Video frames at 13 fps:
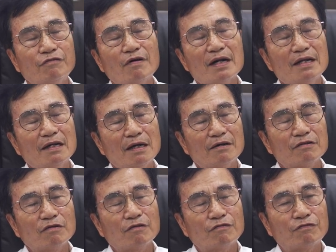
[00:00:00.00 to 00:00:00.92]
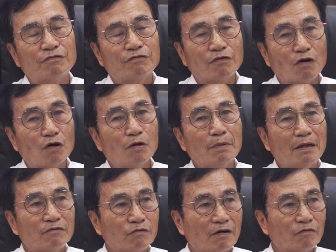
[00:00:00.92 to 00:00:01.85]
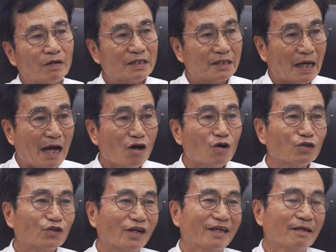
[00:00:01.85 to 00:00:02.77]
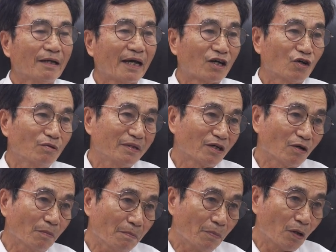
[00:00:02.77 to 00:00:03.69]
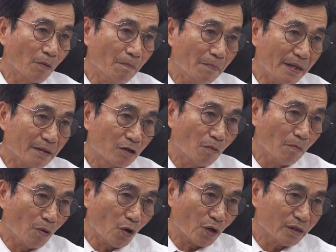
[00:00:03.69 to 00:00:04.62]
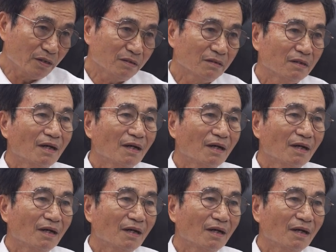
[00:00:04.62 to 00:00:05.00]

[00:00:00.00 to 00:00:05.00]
one follow up and one cha kong the economy go moi